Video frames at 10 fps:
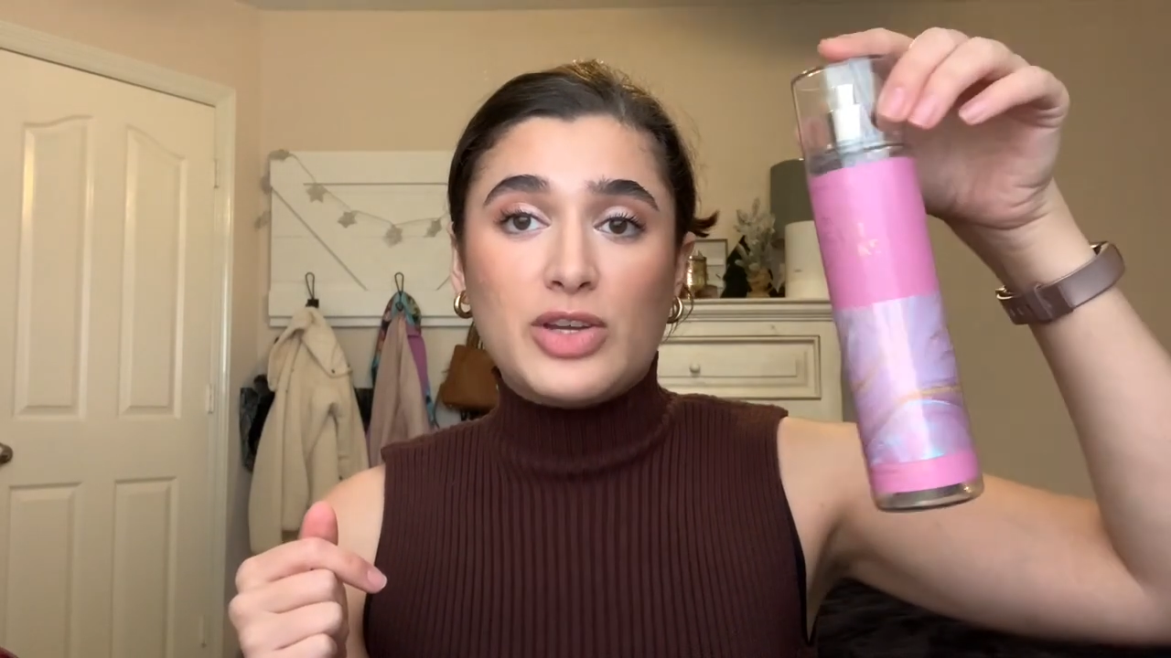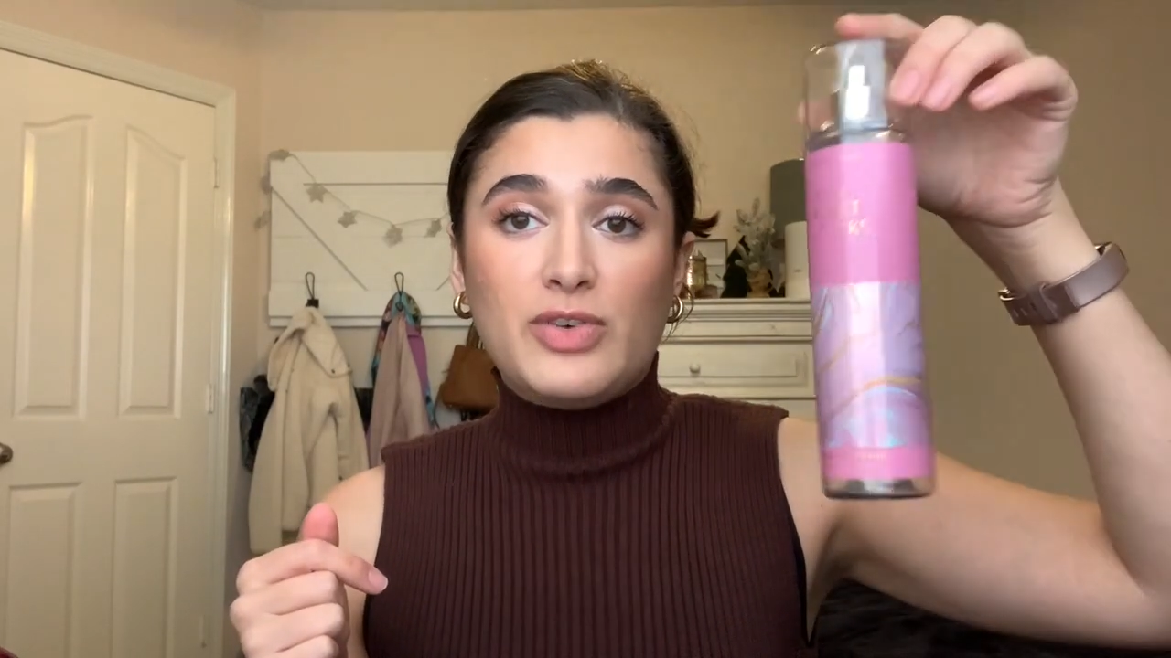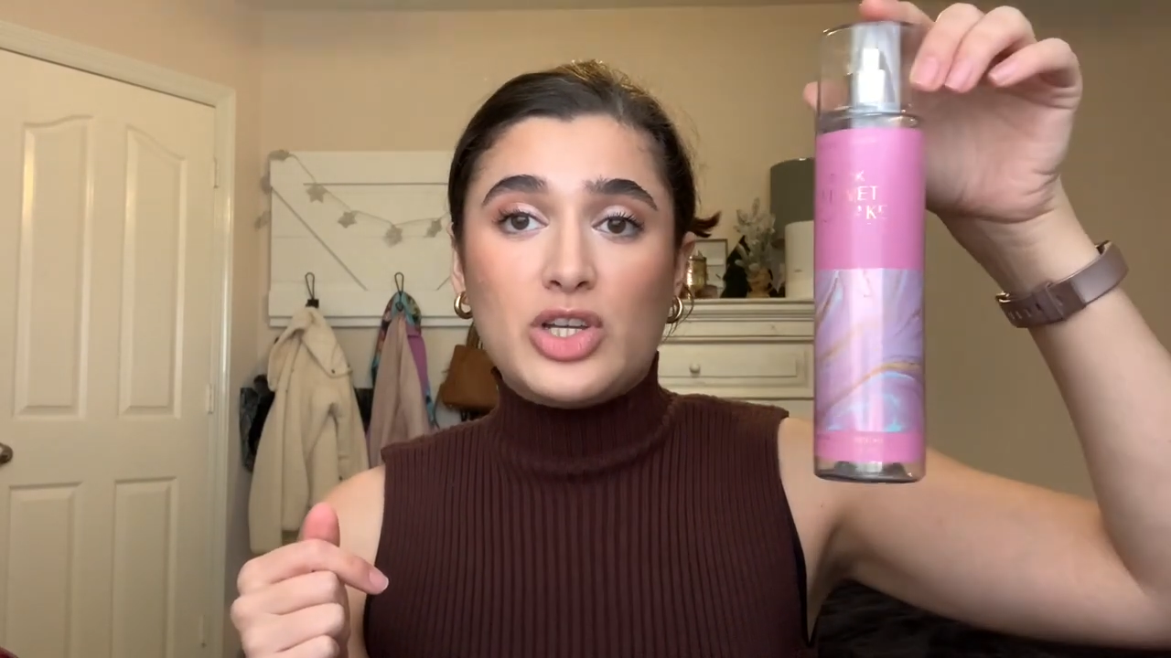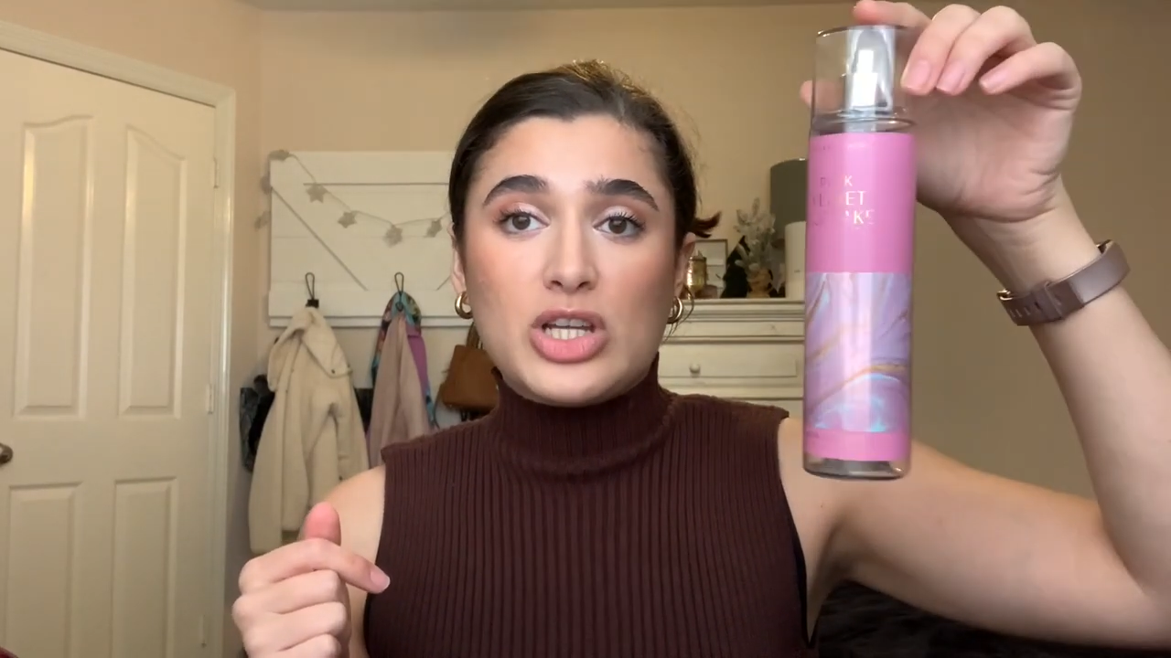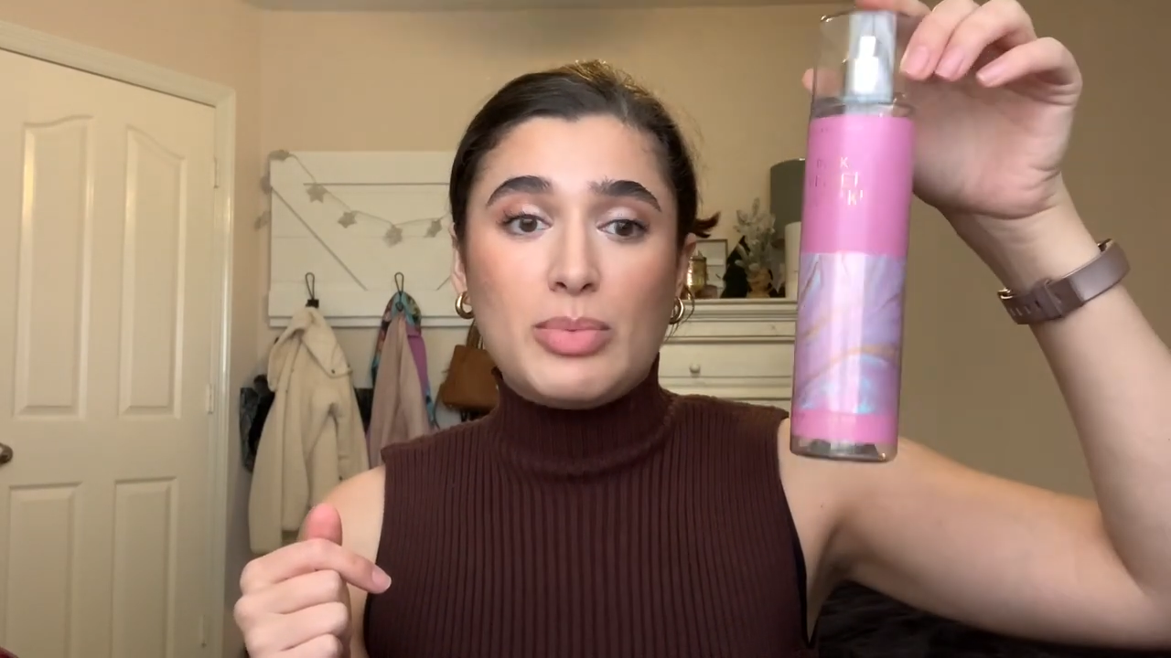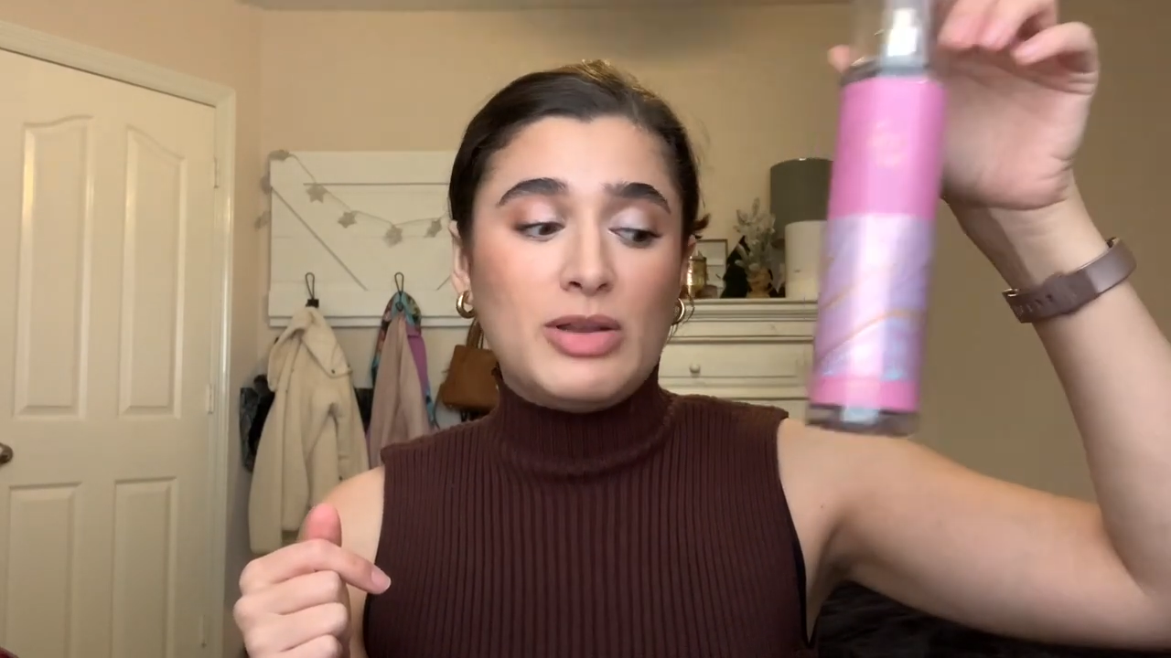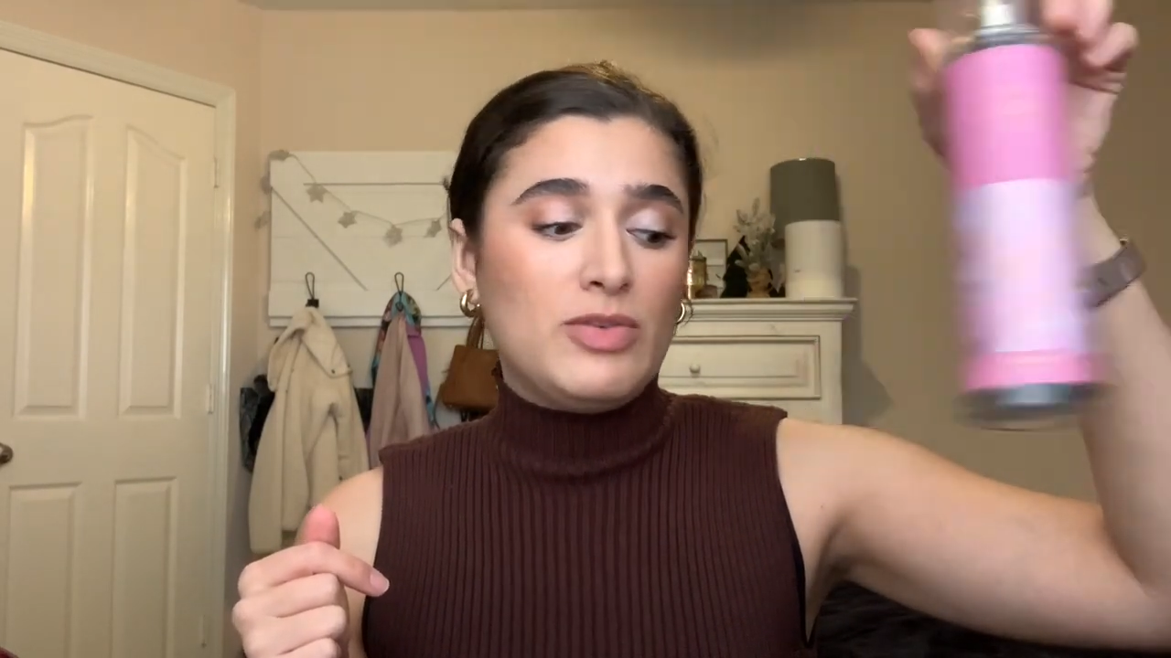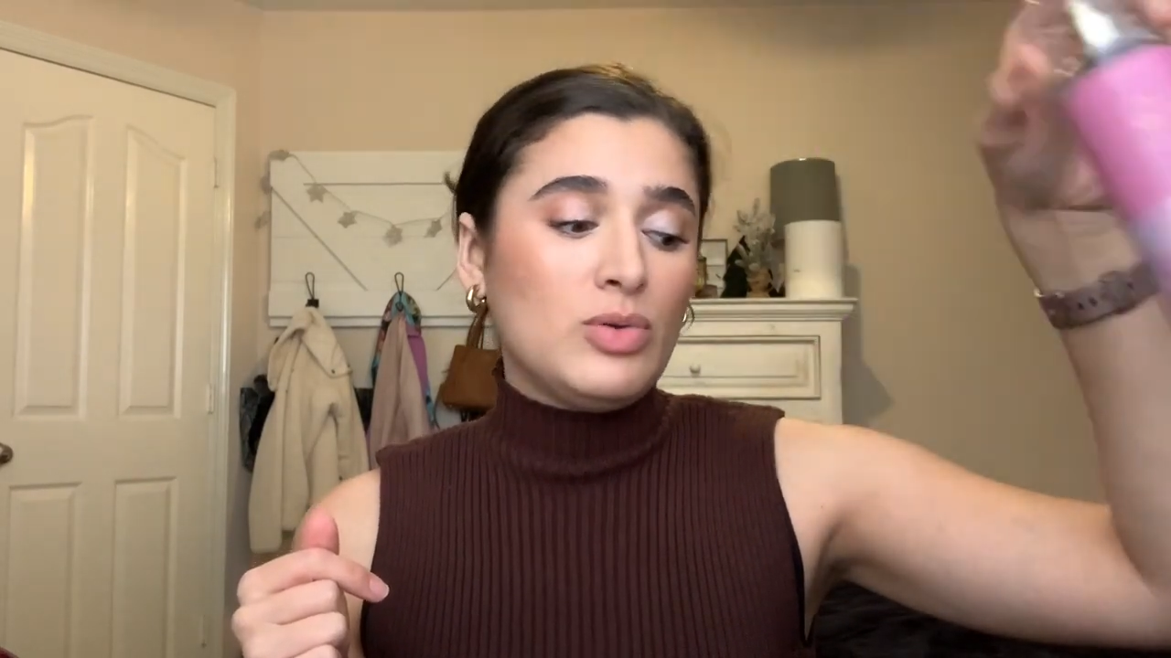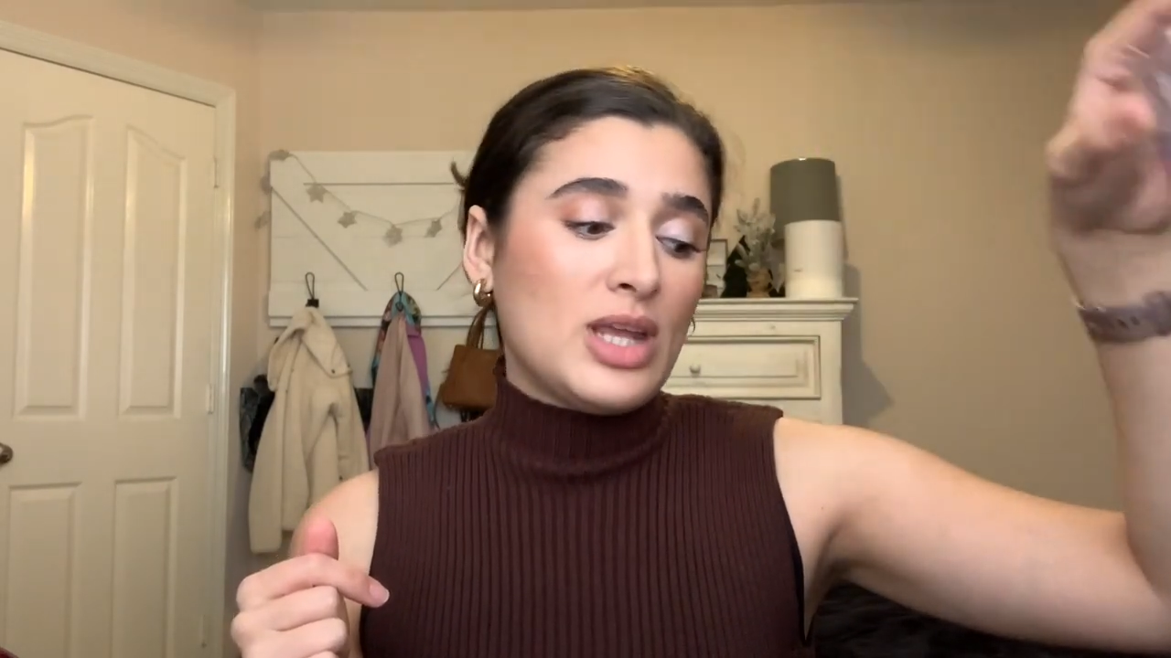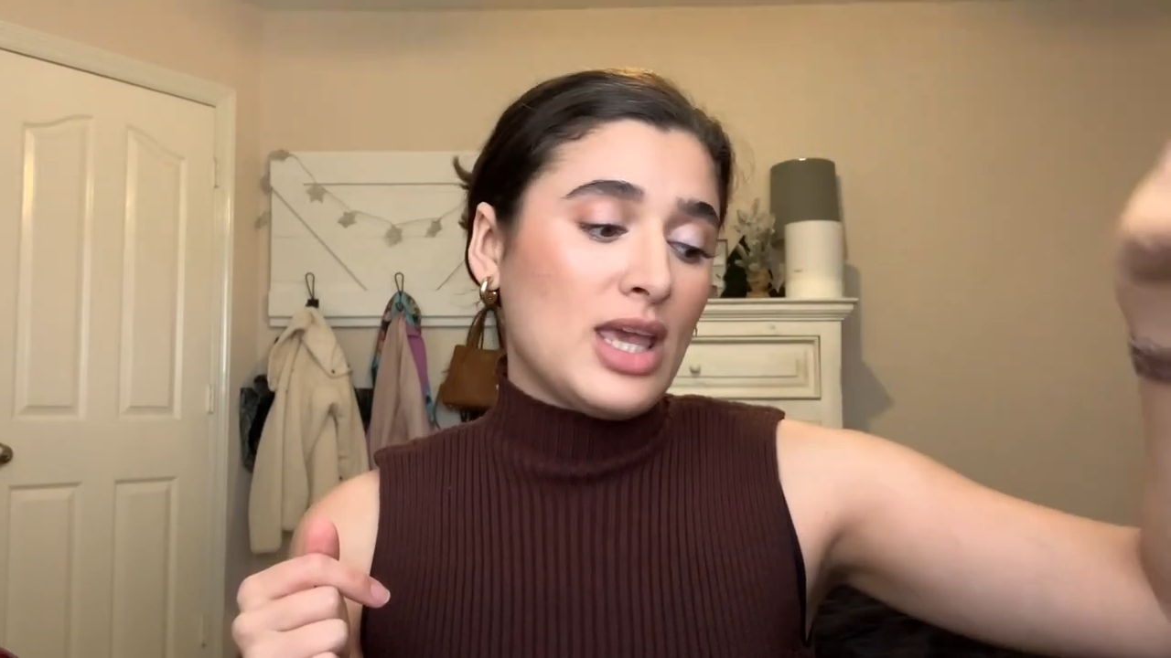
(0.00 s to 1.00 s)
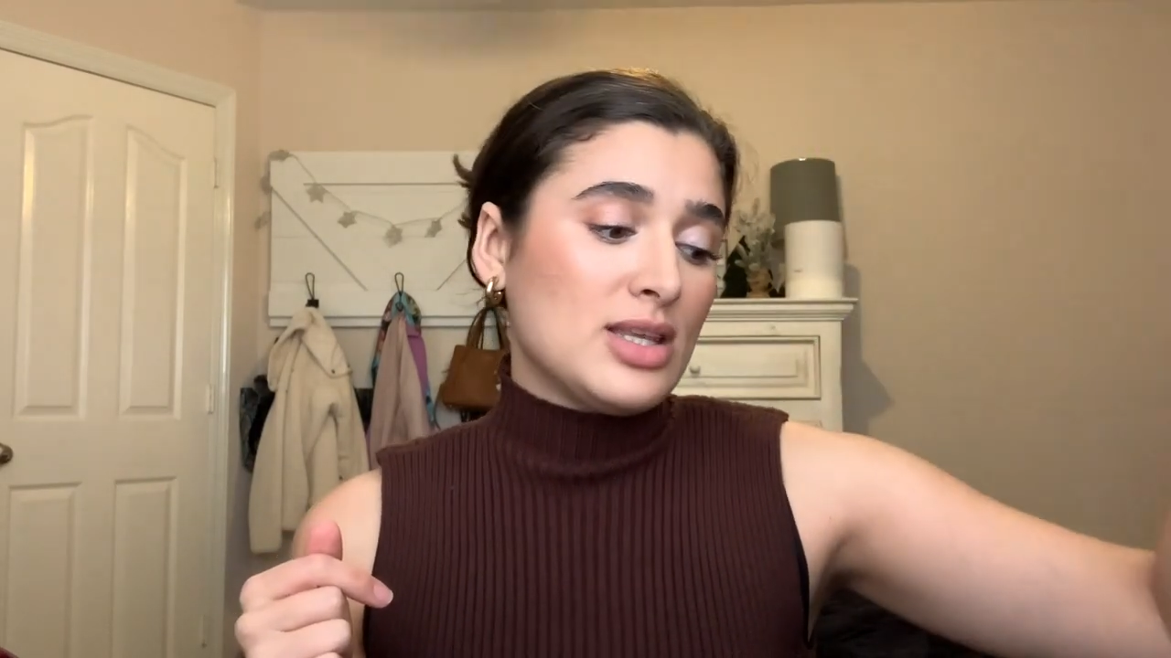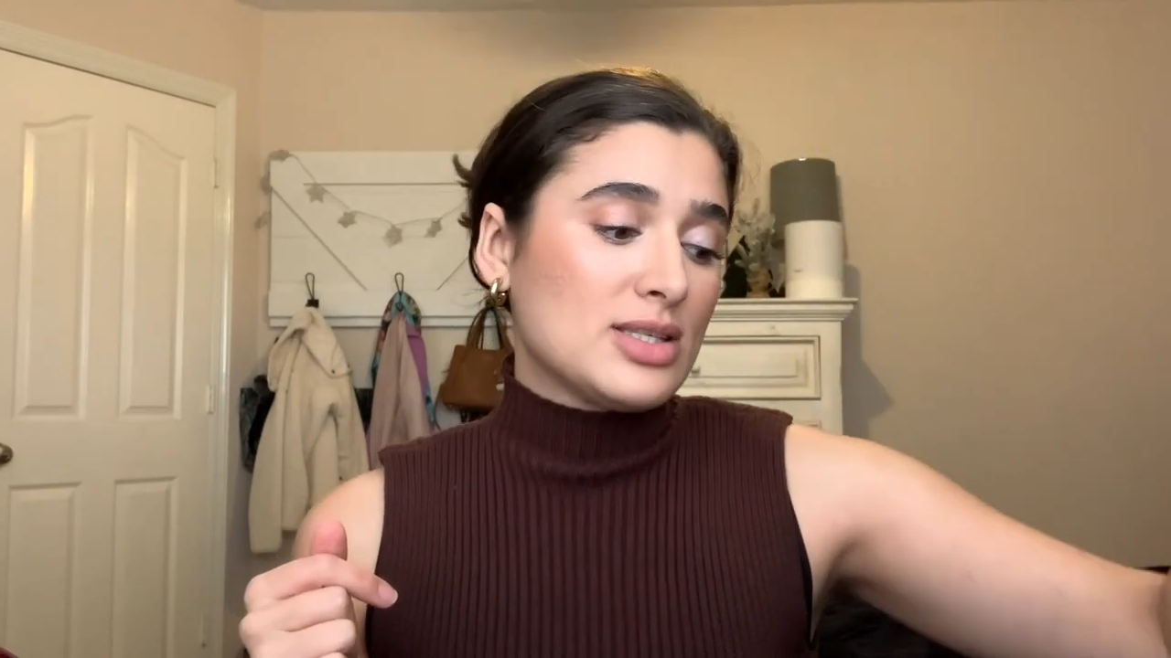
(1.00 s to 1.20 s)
finished up in a few days,